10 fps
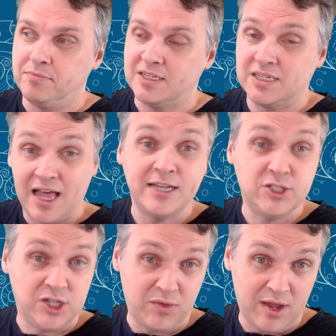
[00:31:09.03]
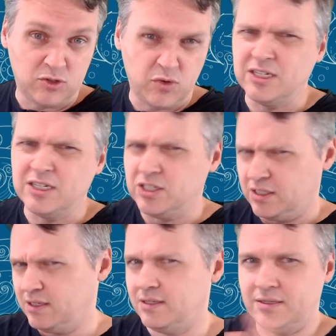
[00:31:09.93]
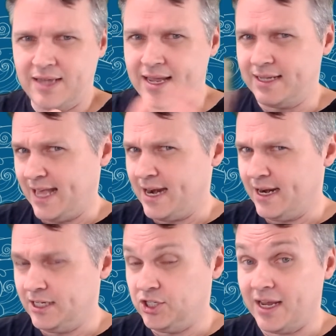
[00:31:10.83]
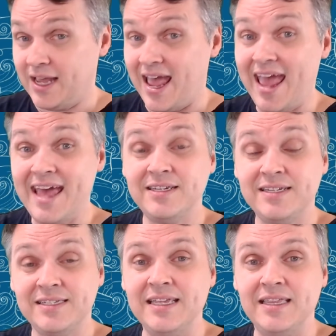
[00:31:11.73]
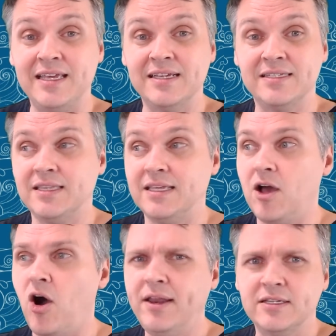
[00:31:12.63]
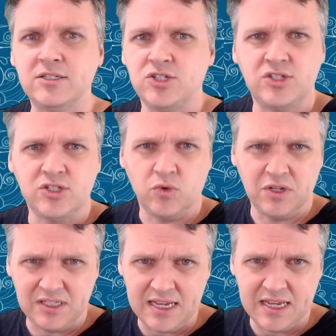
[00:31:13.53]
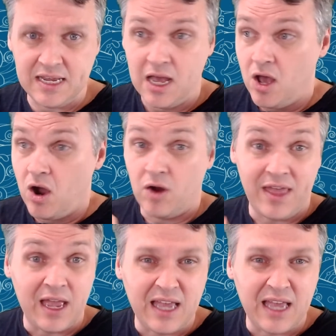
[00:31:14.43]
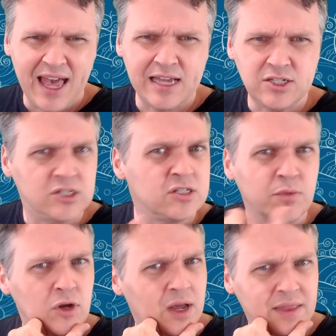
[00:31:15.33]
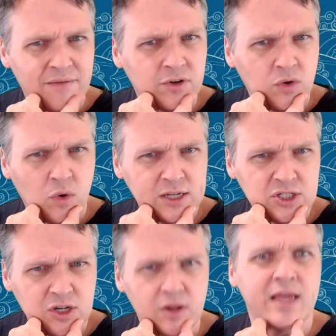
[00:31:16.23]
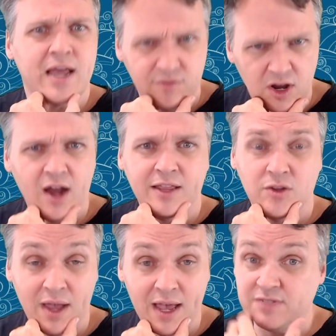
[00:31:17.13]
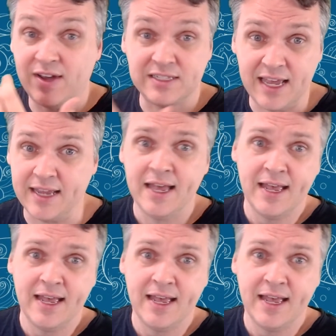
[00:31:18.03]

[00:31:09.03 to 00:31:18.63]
slideshow there, so I can just take a sanity check and to see the audience, just to sort of see, are they engaged? Does someone look like they have a question? Are they kind of nodding their heads? If I say,